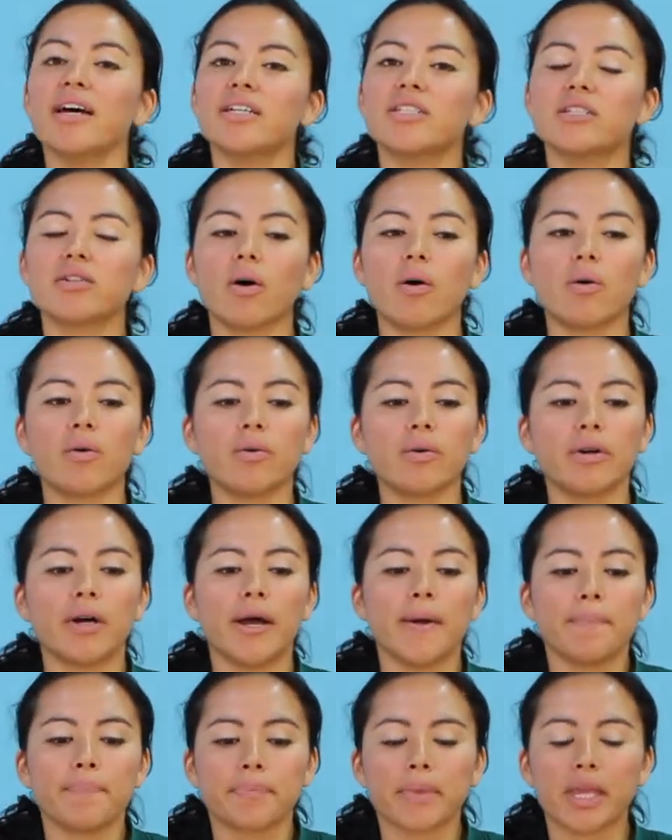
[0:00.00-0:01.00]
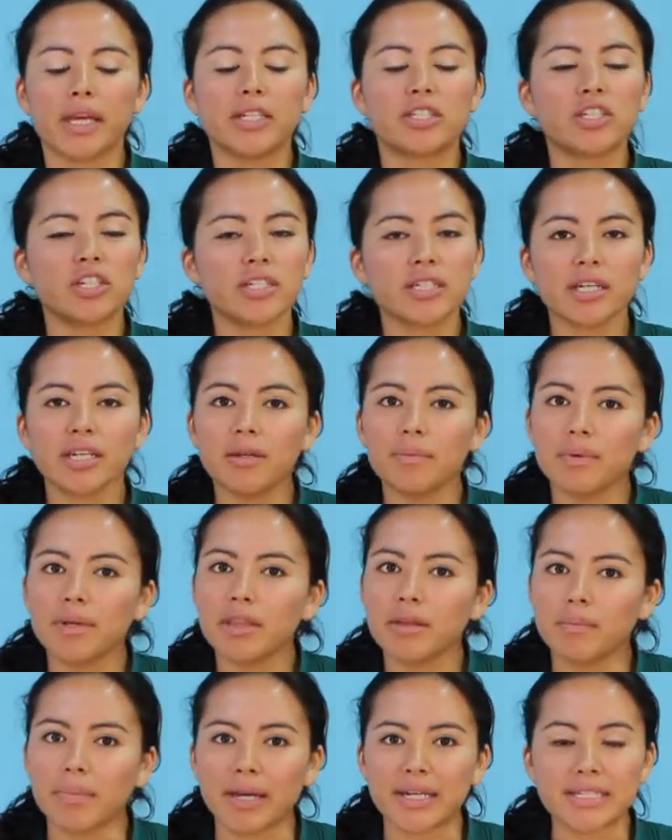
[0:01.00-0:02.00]
So it's just going to be
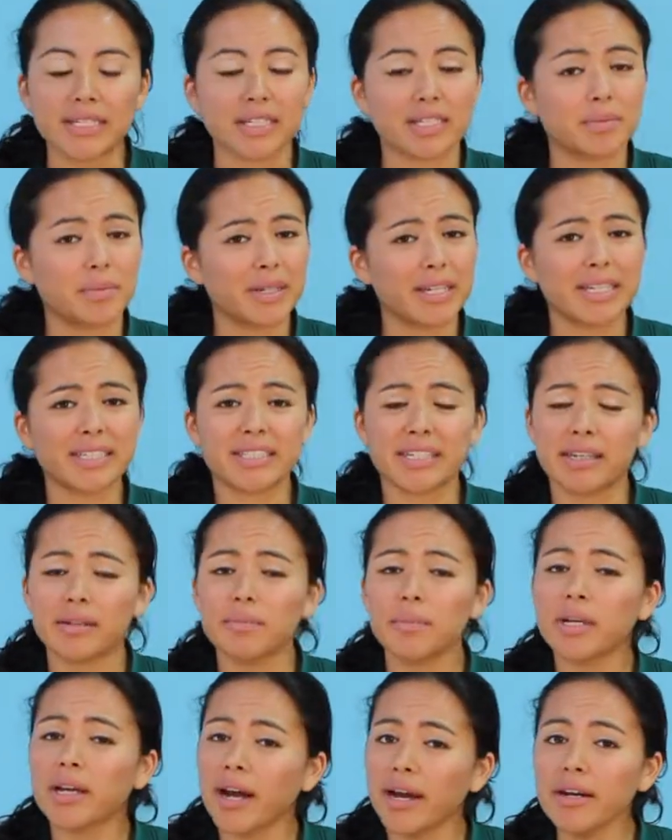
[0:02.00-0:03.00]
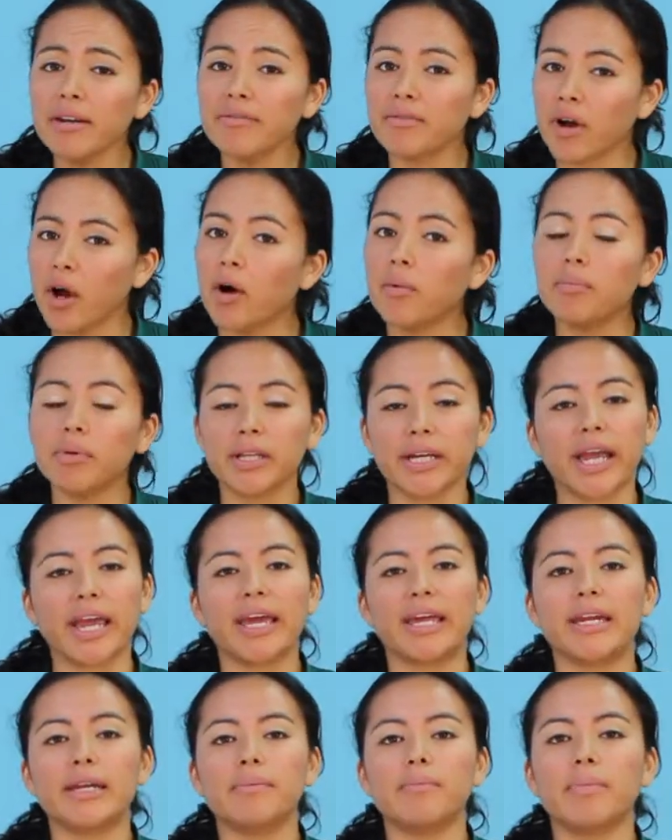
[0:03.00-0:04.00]
the basics because it can be kind of
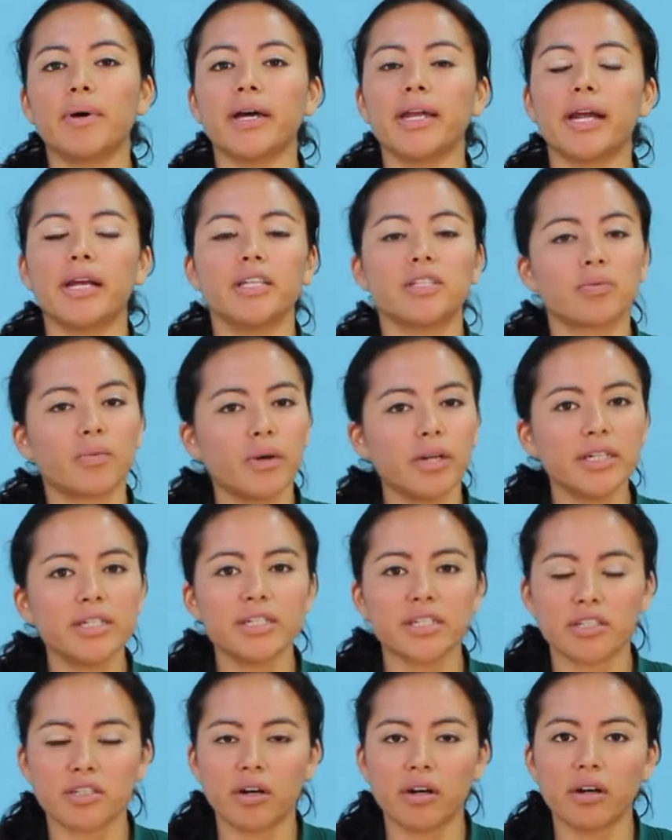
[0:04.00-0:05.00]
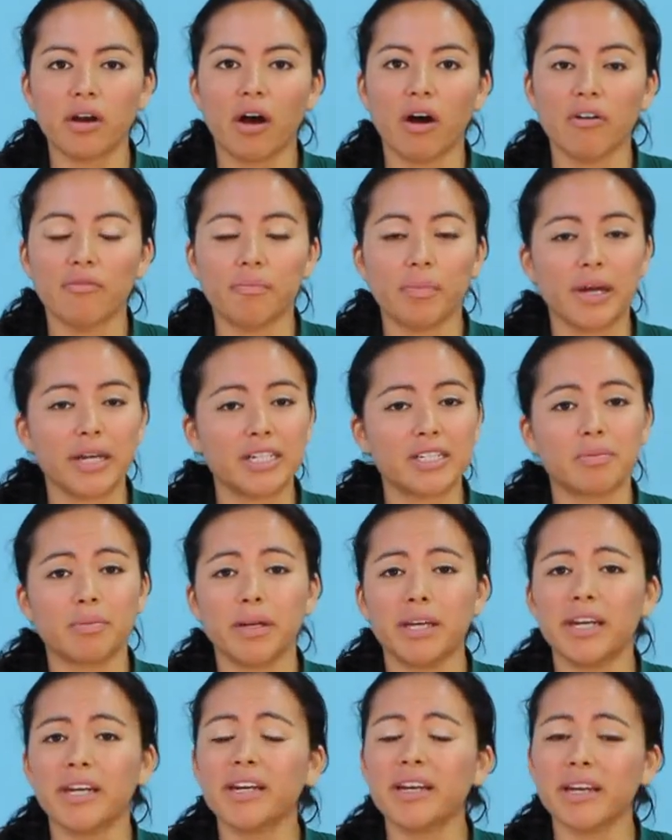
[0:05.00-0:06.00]
complicated, but I just wanted to start off by
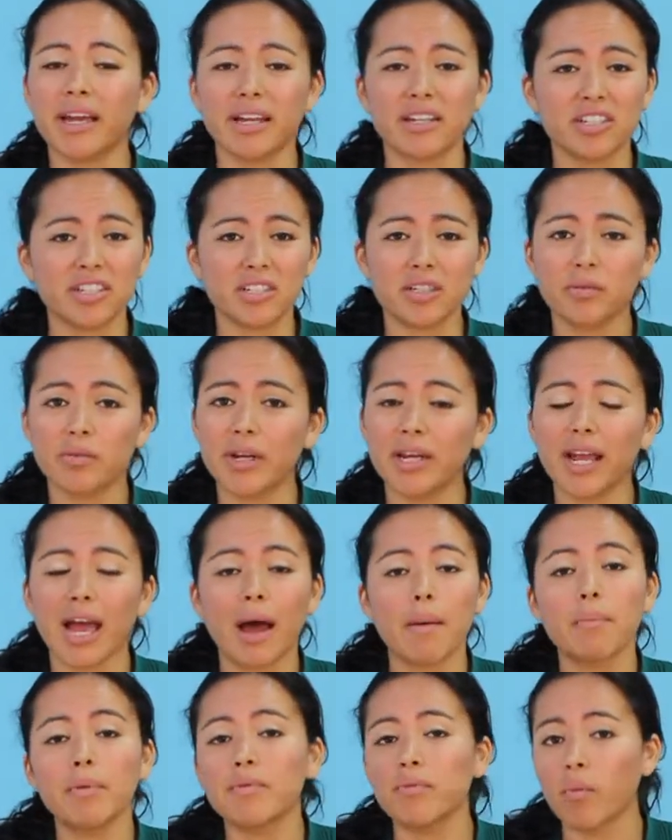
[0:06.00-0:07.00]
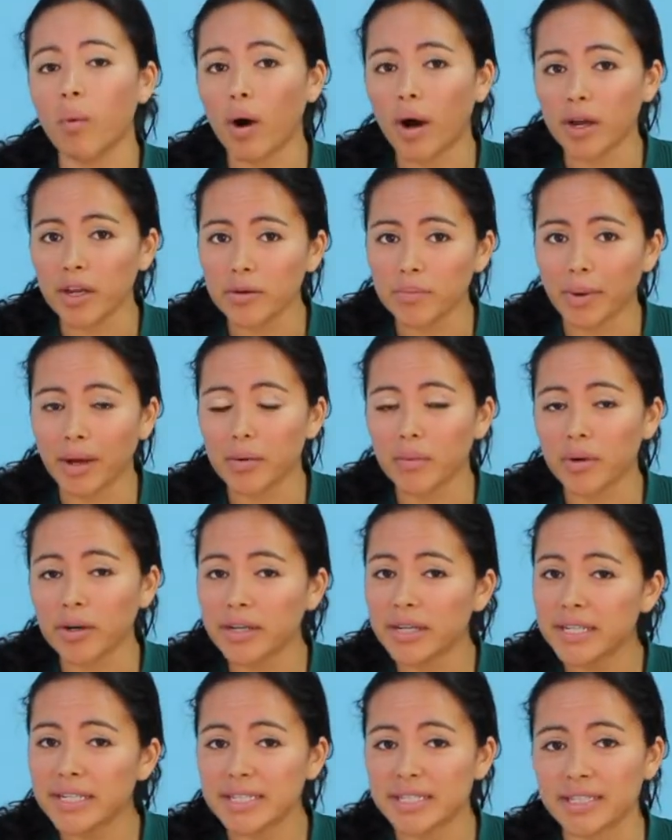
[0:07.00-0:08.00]
explaining again just a recap of why you might want
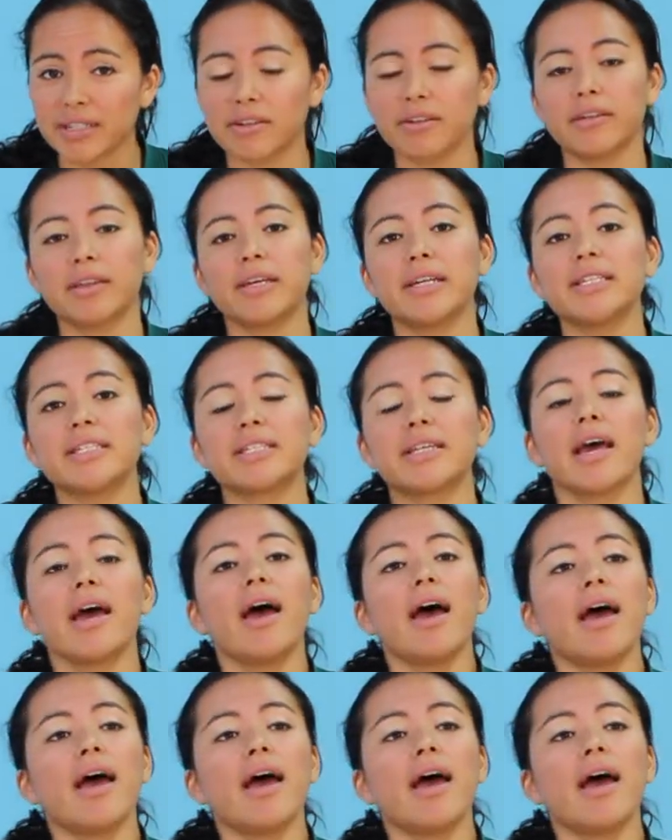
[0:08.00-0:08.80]
to consider this.